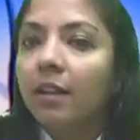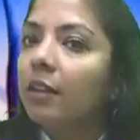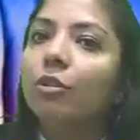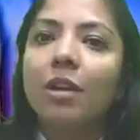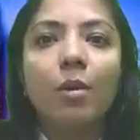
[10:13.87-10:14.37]

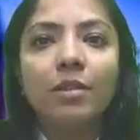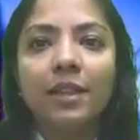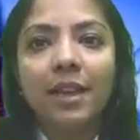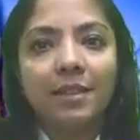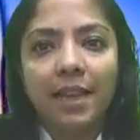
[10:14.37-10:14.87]
So now
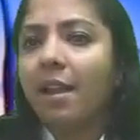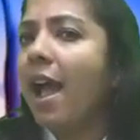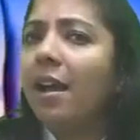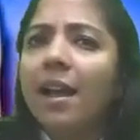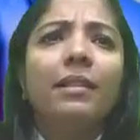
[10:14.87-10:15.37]
they're saying,
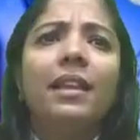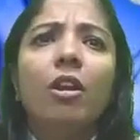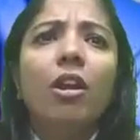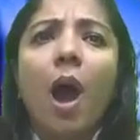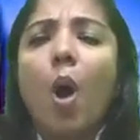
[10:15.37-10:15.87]
and they're
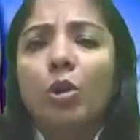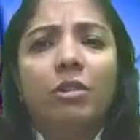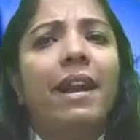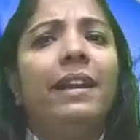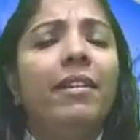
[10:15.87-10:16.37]
not
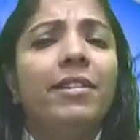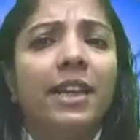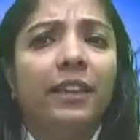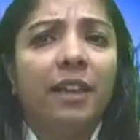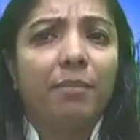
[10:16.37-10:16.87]
outrightly
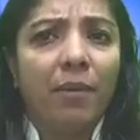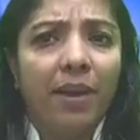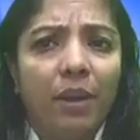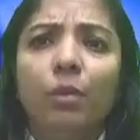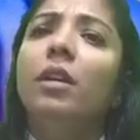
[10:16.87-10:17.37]
rejecting my
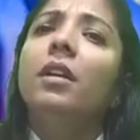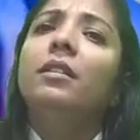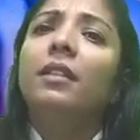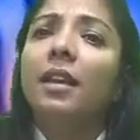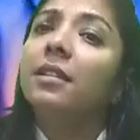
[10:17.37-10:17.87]
value.
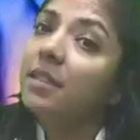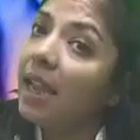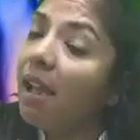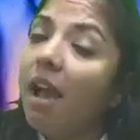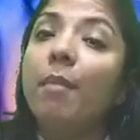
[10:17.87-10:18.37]
They're saying,
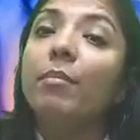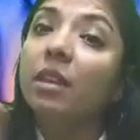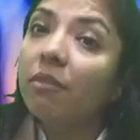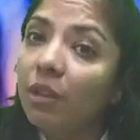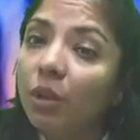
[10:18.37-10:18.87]
I'm
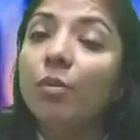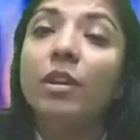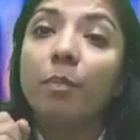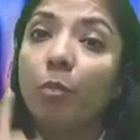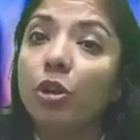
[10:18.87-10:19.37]
giving you an
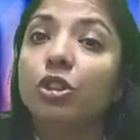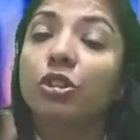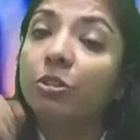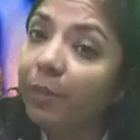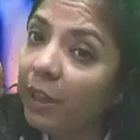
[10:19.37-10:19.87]
opportunity
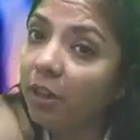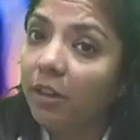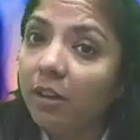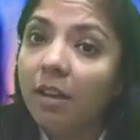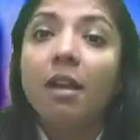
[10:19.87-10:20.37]
to being
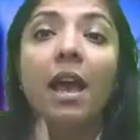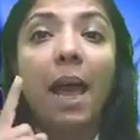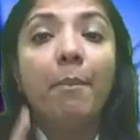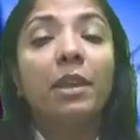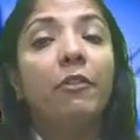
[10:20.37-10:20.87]
heard.
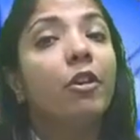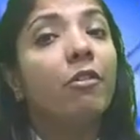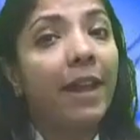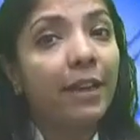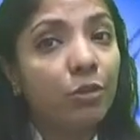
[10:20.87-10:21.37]
I'm giving a
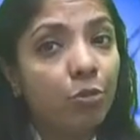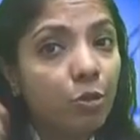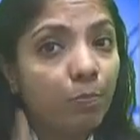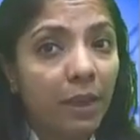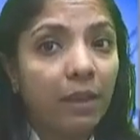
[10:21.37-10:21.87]
right to
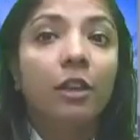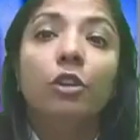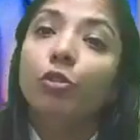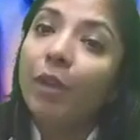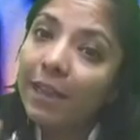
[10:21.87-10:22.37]
speak.
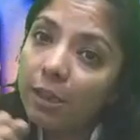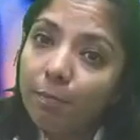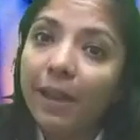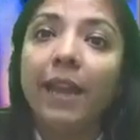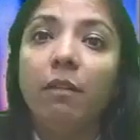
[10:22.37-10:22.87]
You
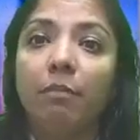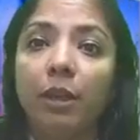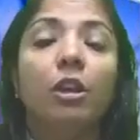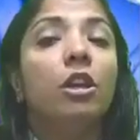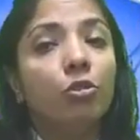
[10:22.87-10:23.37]
explain
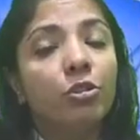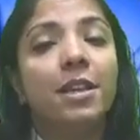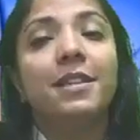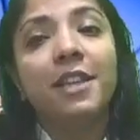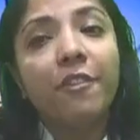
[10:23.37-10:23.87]
me. You
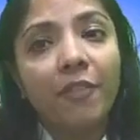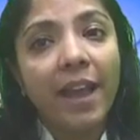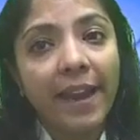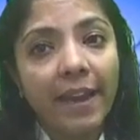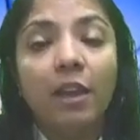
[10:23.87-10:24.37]
justify
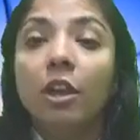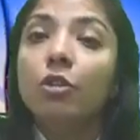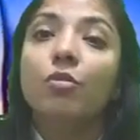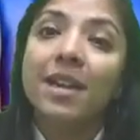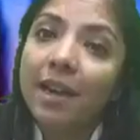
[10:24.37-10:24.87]
it. You
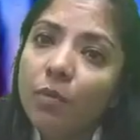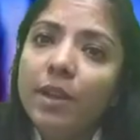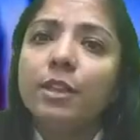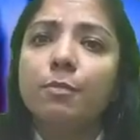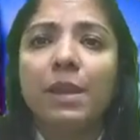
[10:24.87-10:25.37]

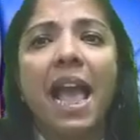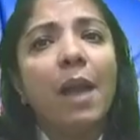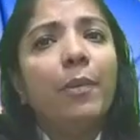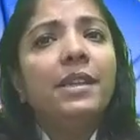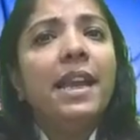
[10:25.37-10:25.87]
convince me. I
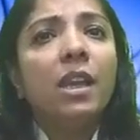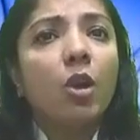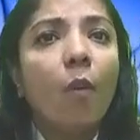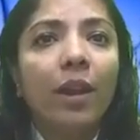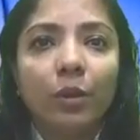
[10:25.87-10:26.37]
will take your
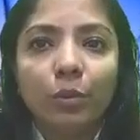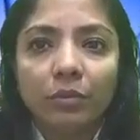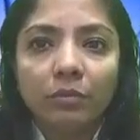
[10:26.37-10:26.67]
value.